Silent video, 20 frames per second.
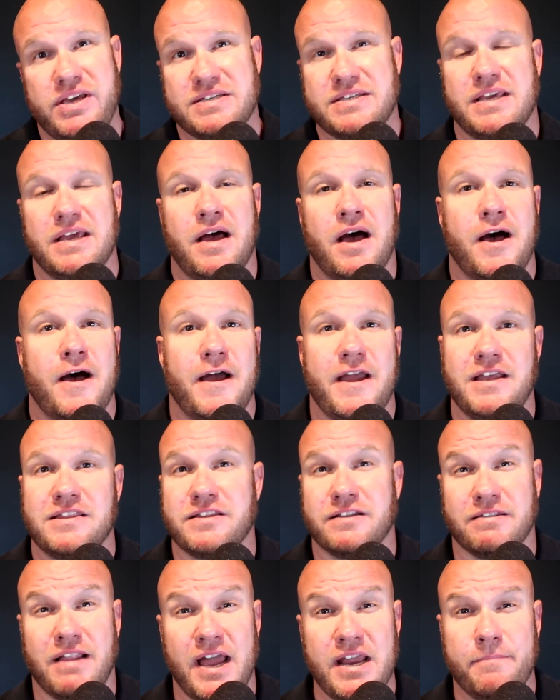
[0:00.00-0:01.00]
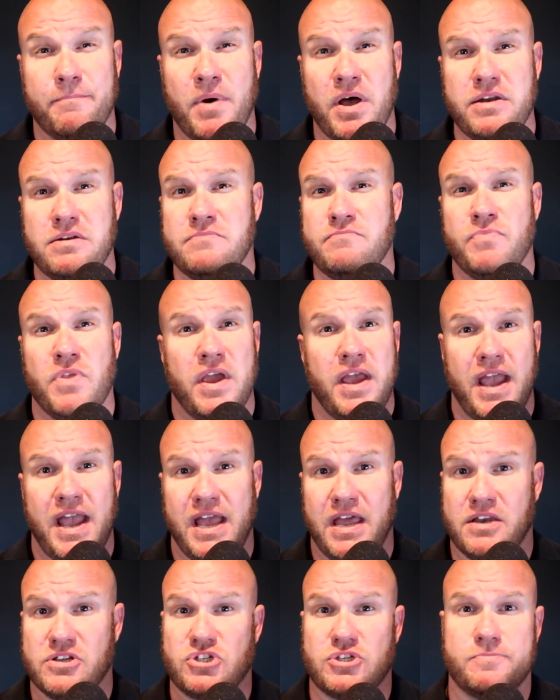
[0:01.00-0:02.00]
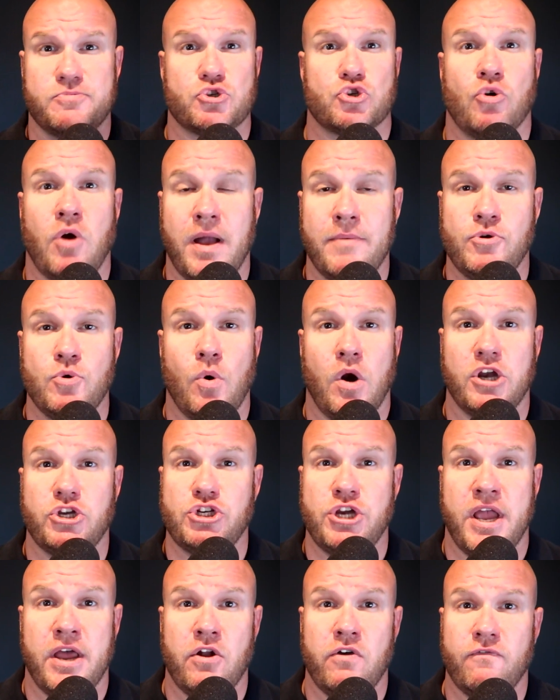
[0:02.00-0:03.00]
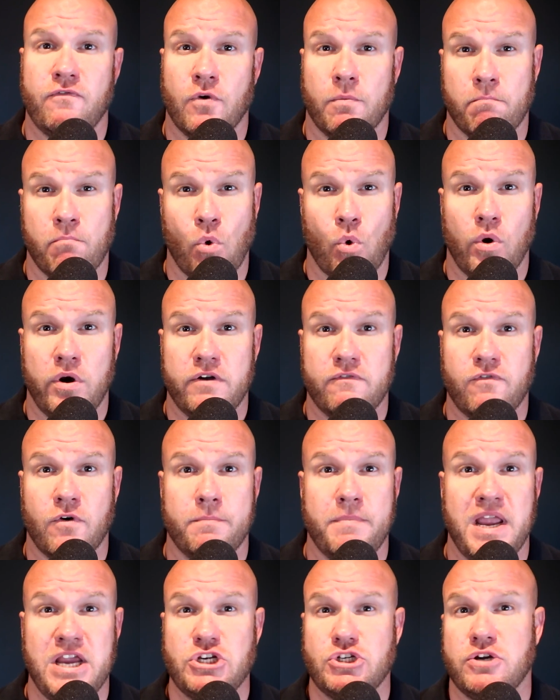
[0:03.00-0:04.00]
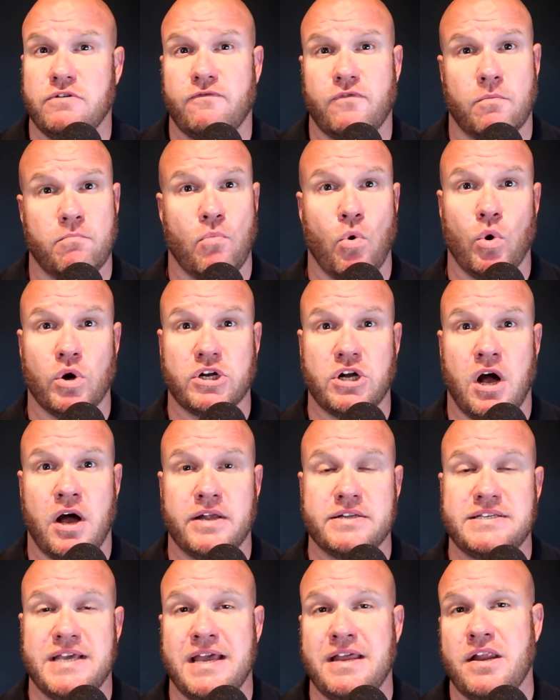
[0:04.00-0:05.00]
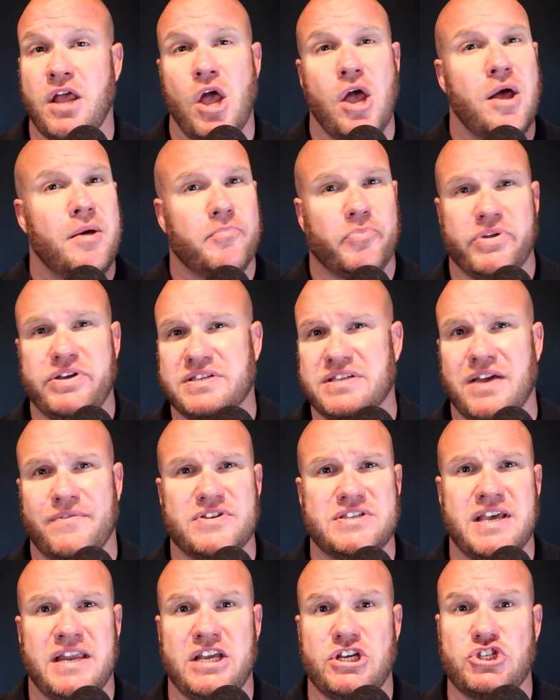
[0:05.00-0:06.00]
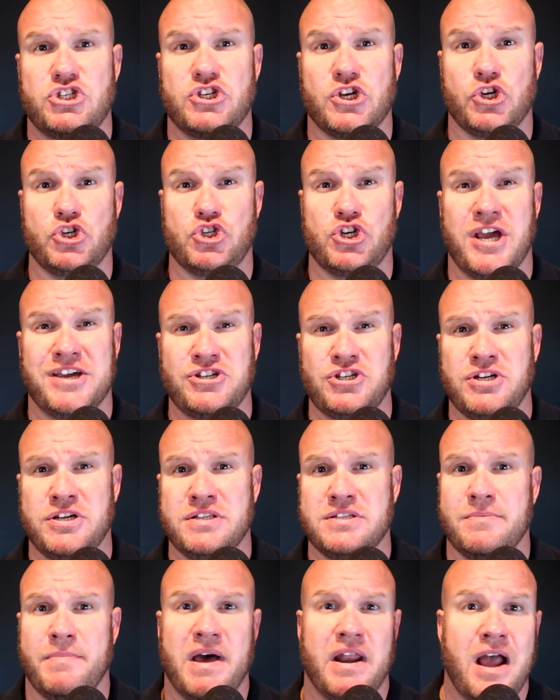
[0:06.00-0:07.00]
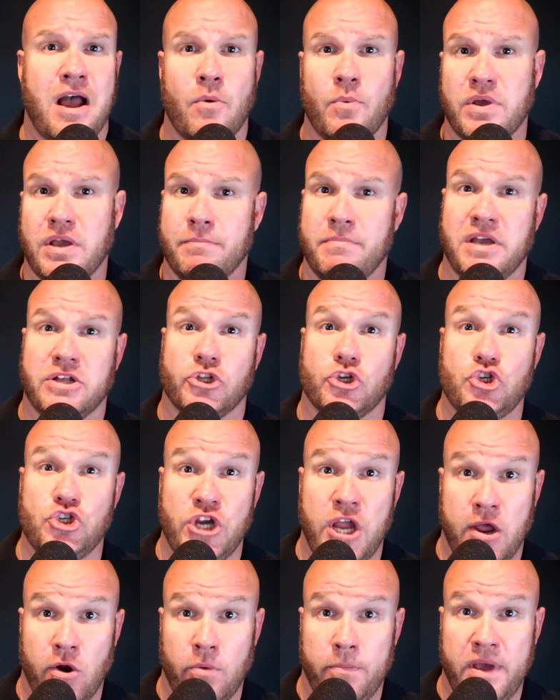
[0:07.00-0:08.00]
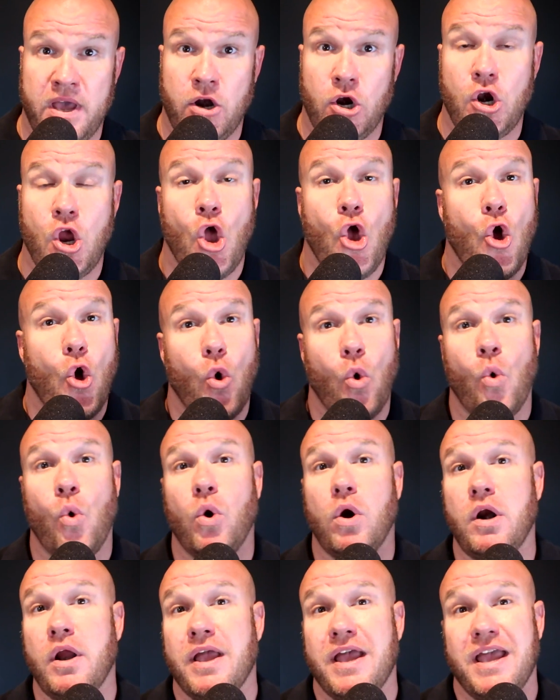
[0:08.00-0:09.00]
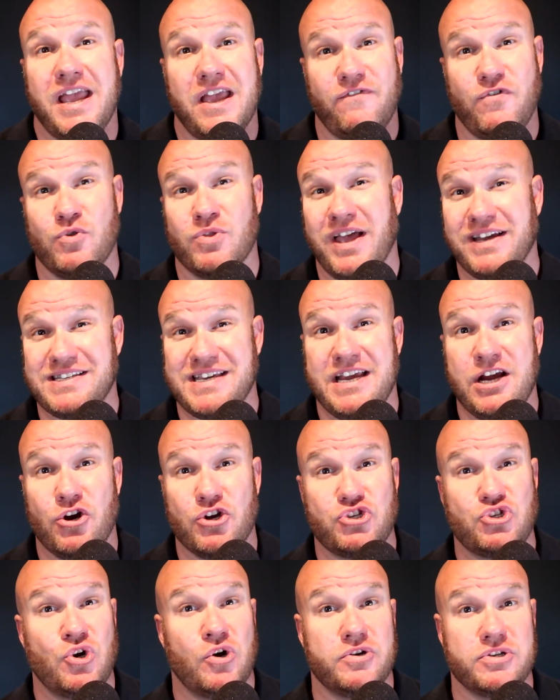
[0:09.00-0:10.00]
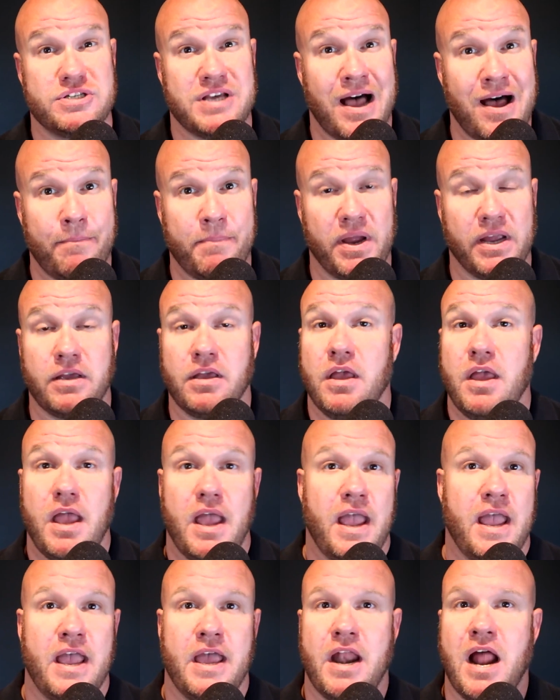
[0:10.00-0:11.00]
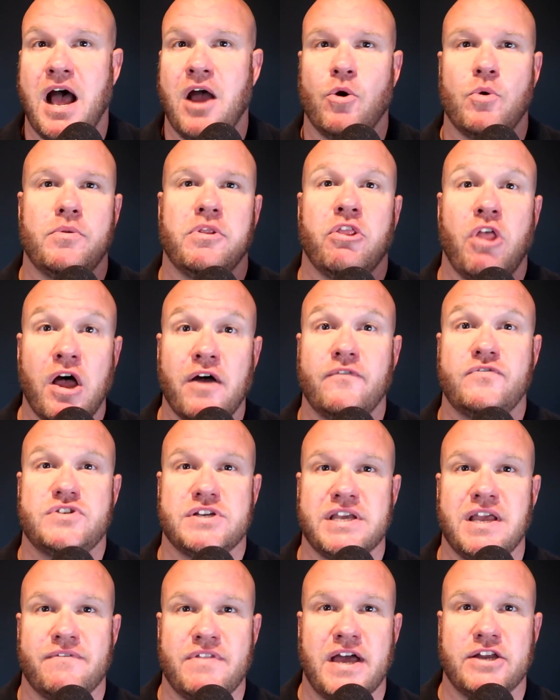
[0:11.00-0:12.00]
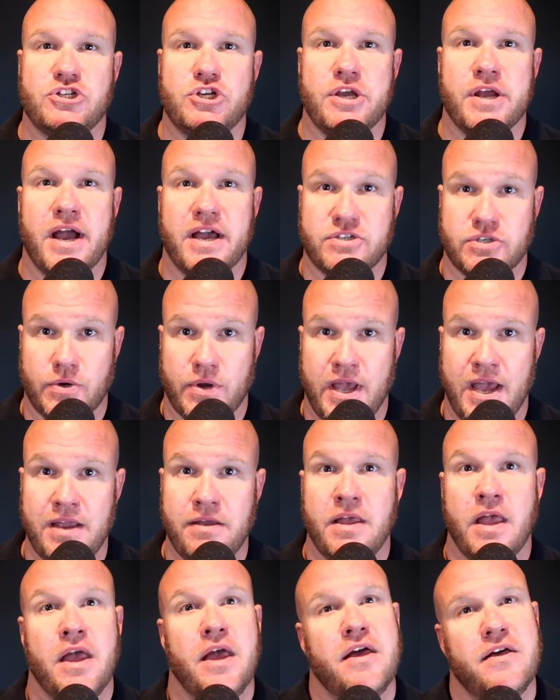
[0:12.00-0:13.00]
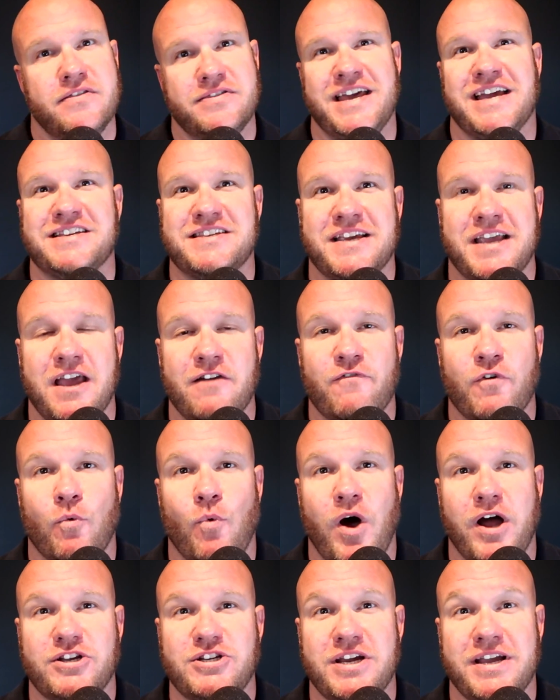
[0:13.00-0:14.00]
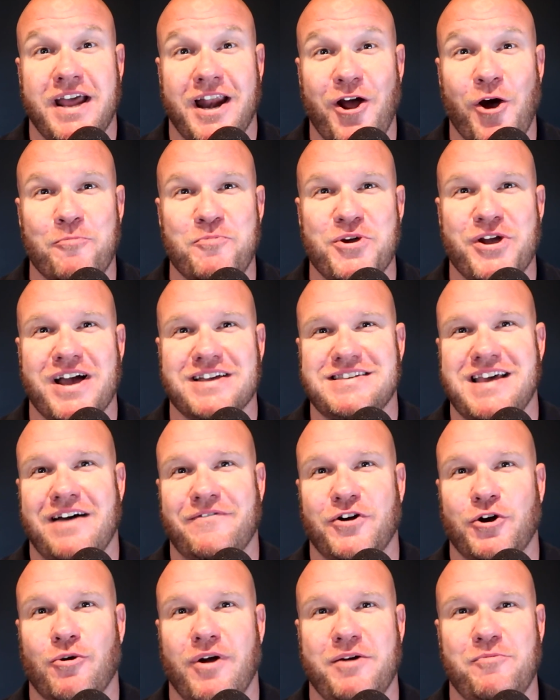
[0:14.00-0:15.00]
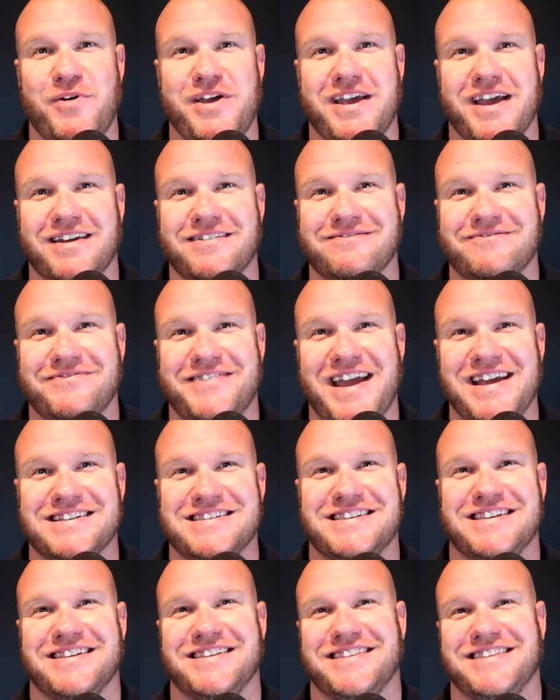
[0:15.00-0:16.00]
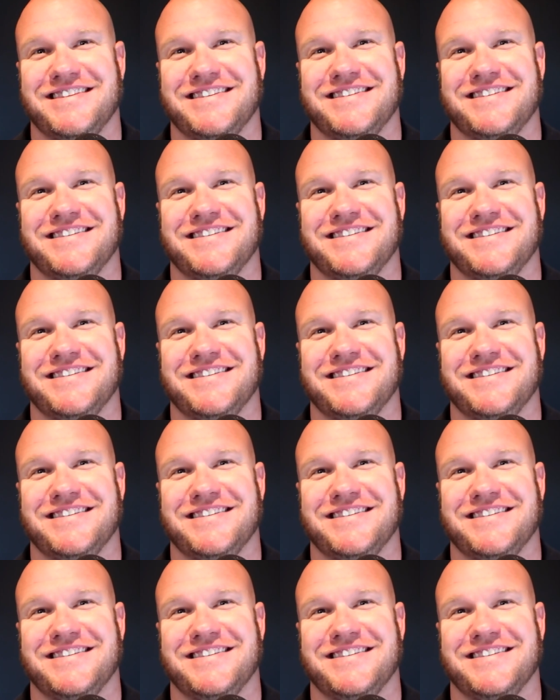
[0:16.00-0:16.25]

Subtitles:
Please hit the like button and subscribe to our channel for more information, for more content. Please give us any suggestions about how we can make the channel better, or if you'd like to hear a certain topic, and I would love to give that to you guys, okay? Thanks again for watching, and I hope you guys have a great weekend. Thanks.